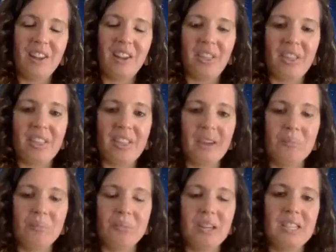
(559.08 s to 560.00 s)
think that
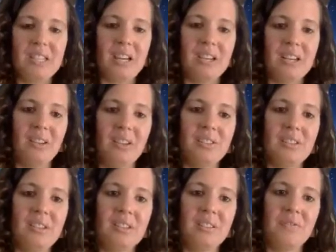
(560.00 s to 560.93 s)
plays out in lots of
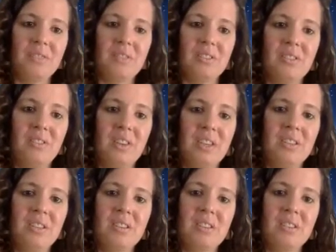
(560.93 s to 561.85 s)
different
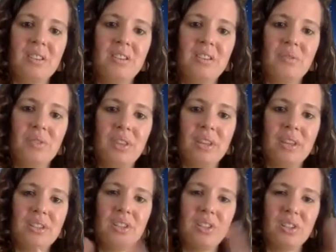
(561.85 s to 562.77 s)
spheres that
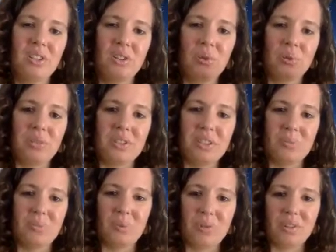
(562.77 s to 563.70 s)
just causes
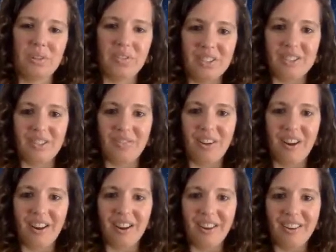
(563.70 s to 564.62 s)
more of a
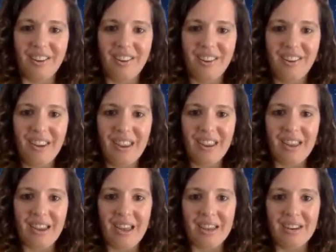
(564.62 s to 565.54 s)
divide. And